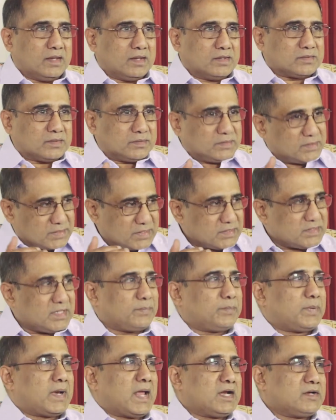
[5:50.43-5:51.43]
So this is
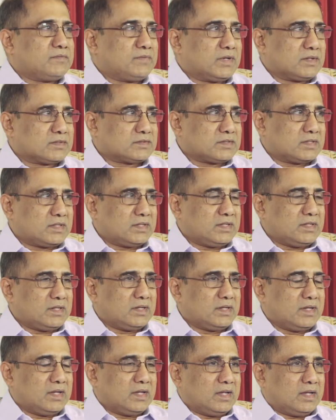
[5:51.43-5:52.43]
the planned velocity,
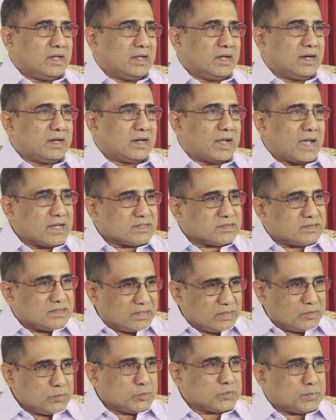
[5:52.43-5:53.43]
and as
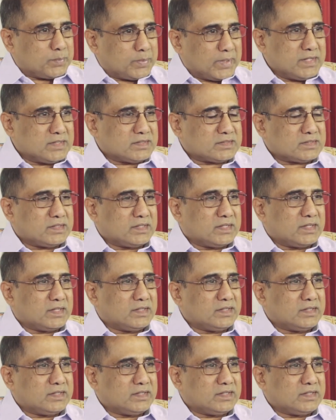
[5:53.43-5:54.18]
they do sprints,